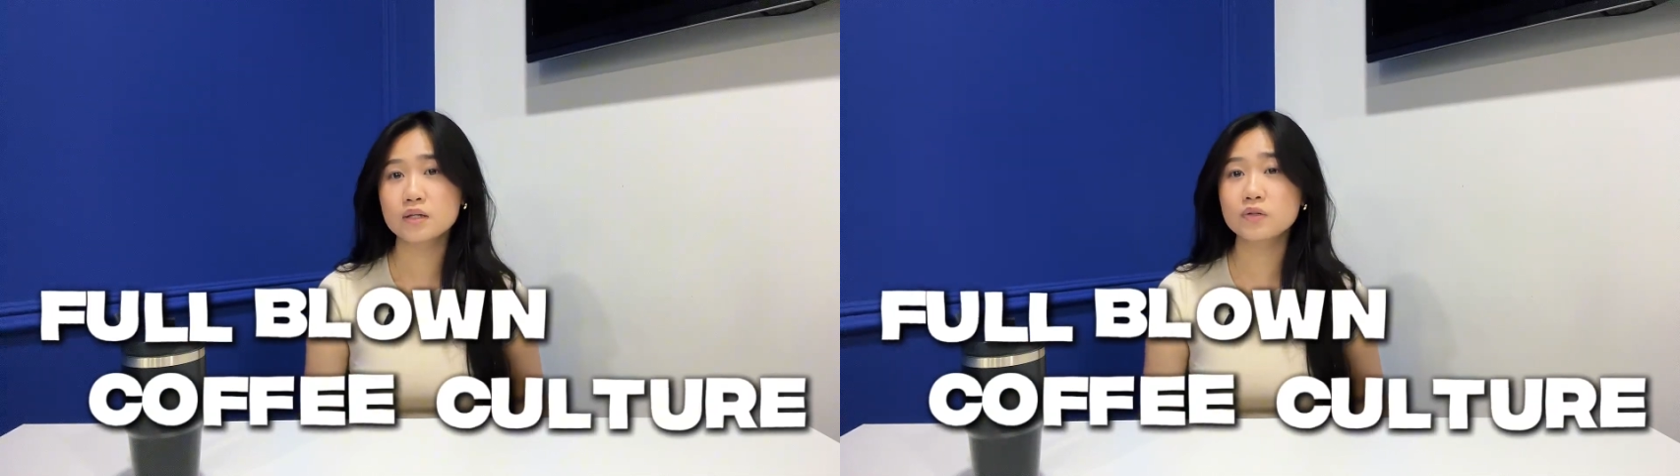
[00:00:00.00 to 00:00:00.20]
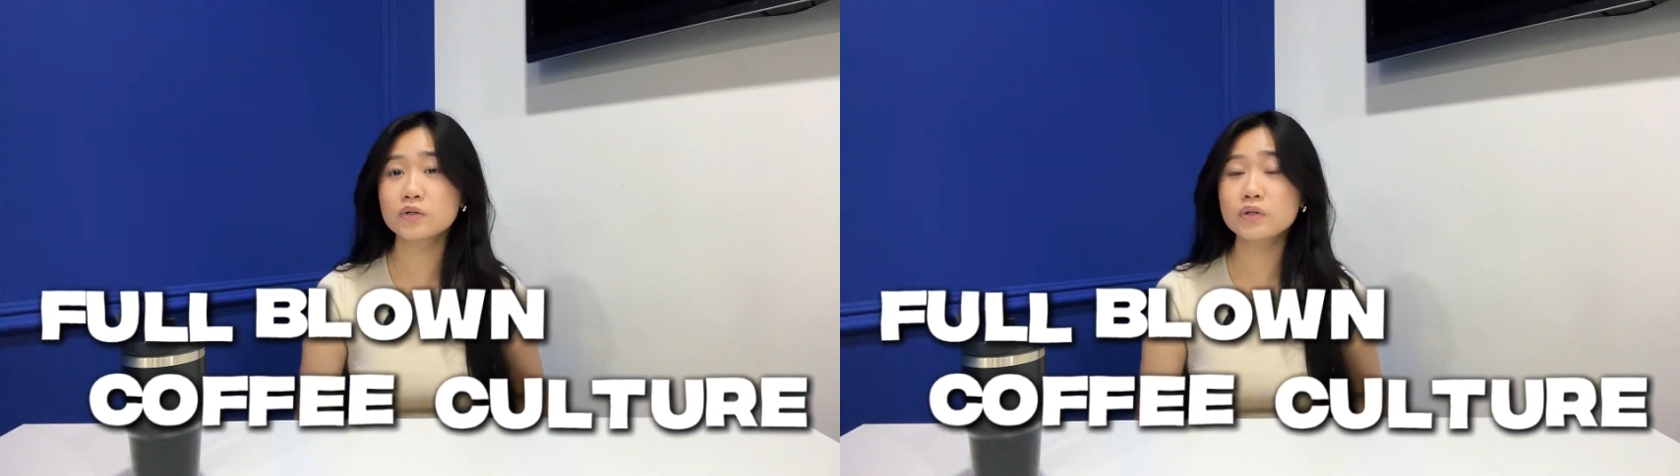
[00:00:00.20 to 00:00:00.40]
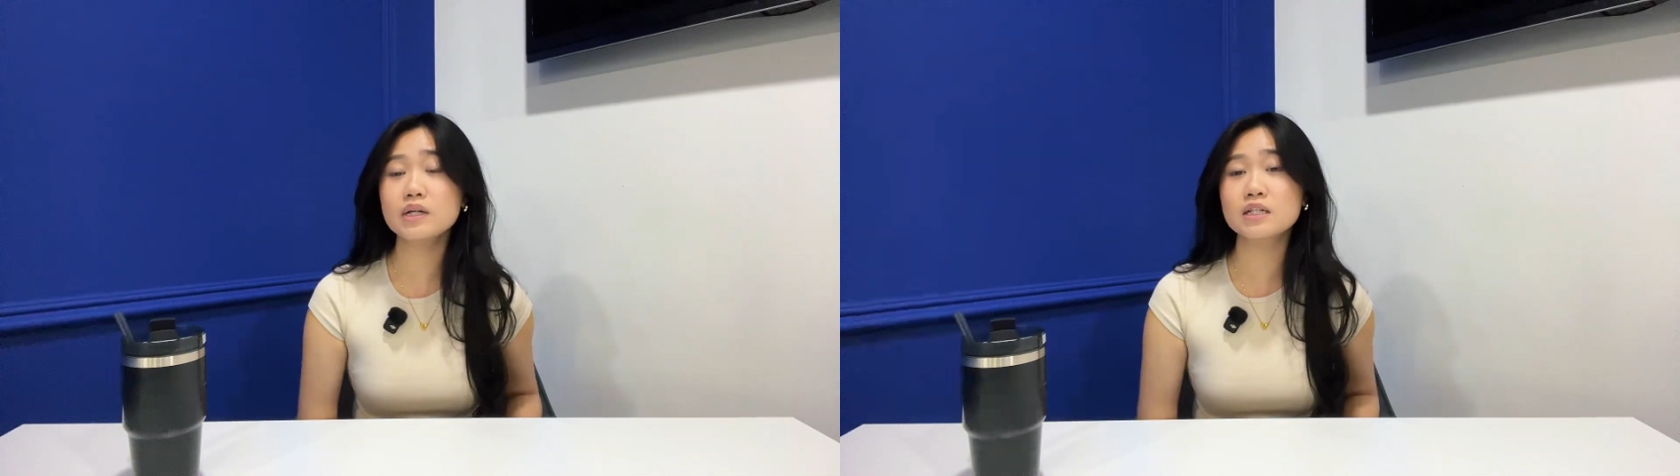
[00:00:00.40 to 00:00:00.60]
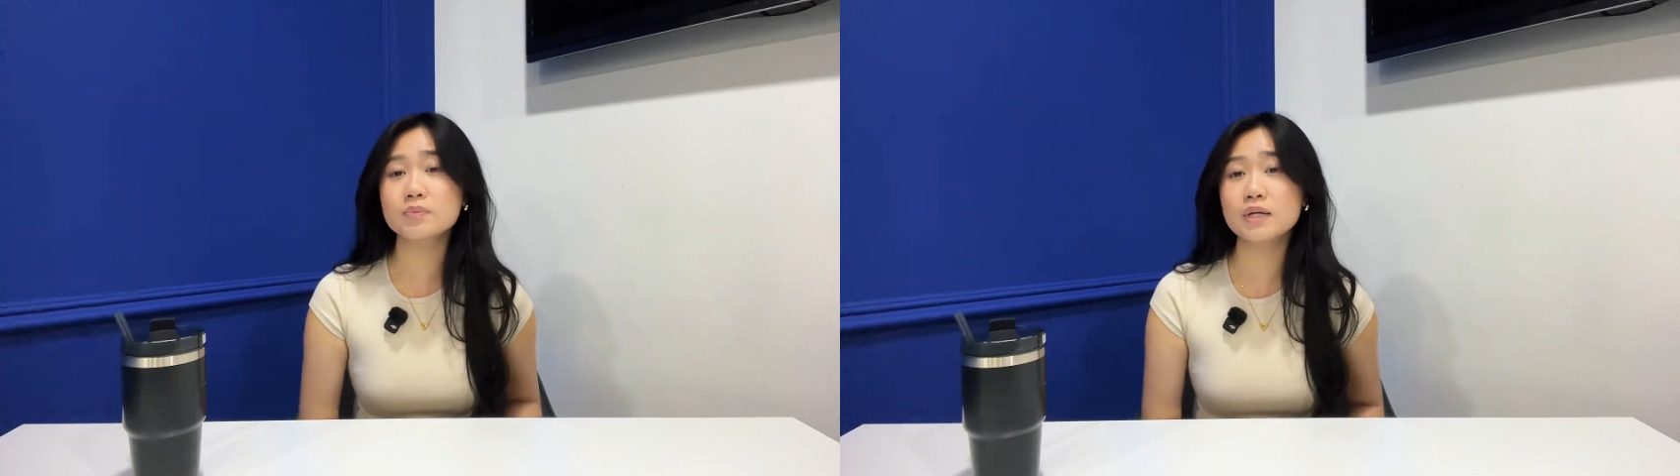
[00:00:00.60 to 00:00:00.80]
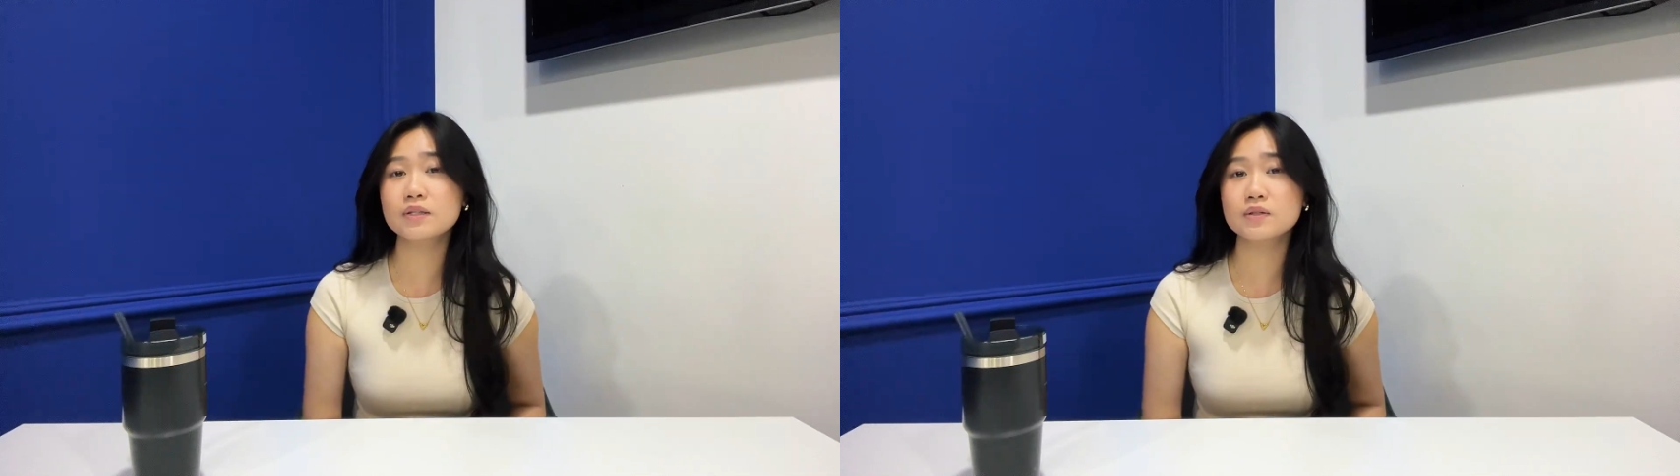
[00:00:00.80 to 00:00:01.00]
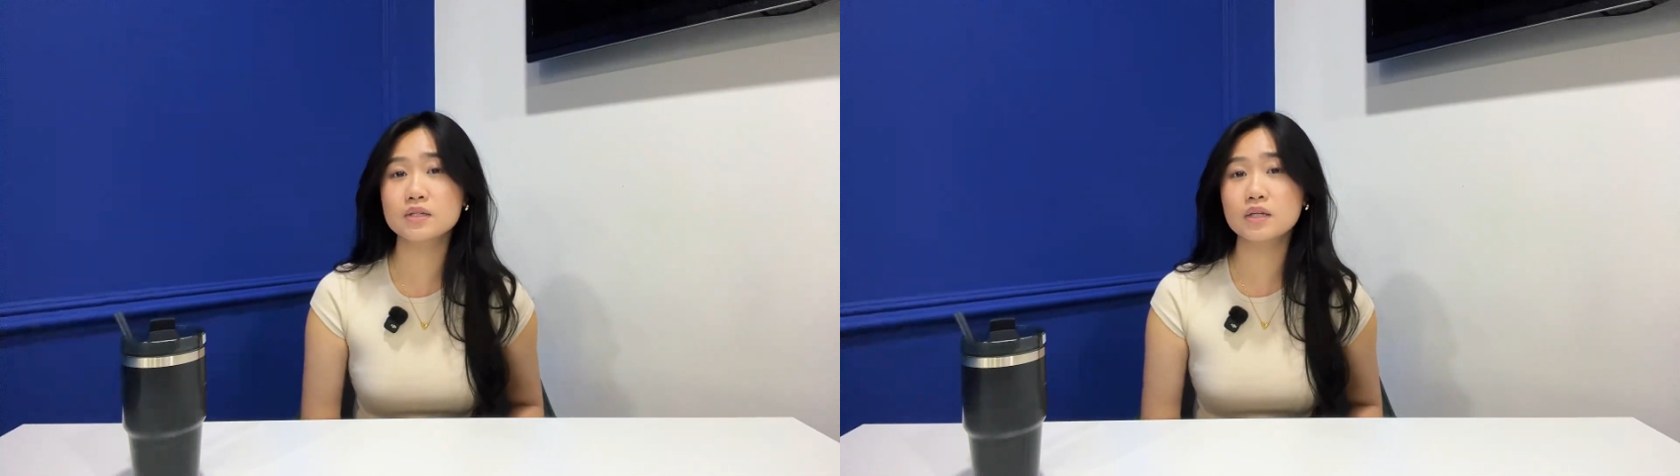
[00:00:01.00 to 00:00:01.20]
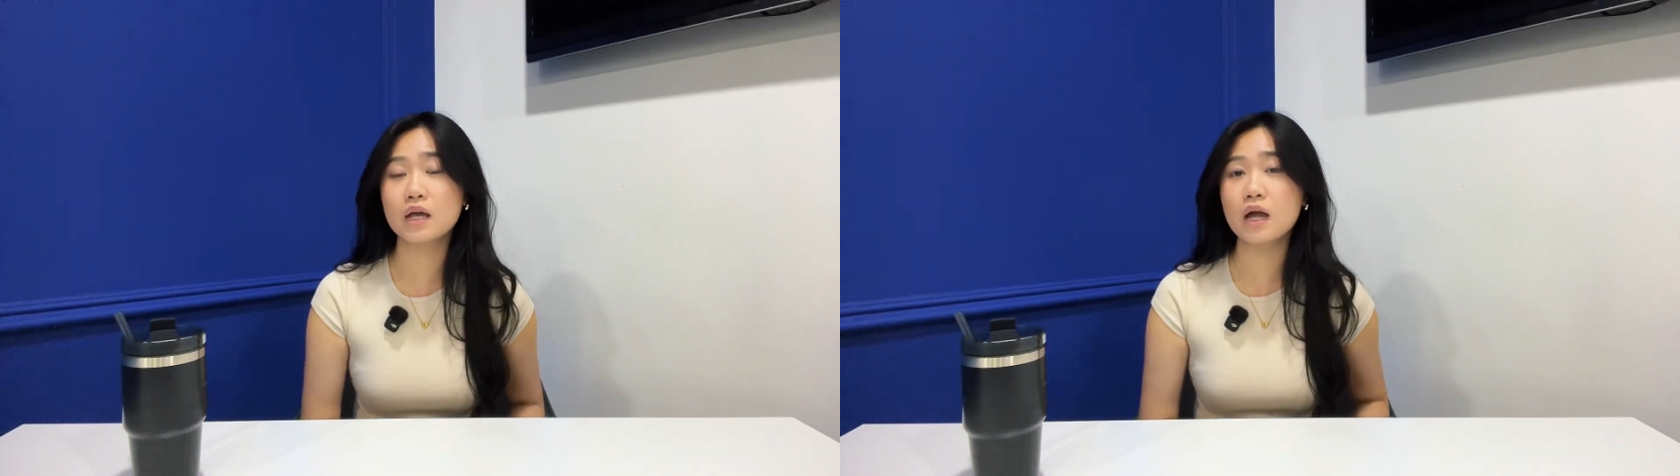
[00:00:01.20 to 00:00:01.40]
so don't expect to see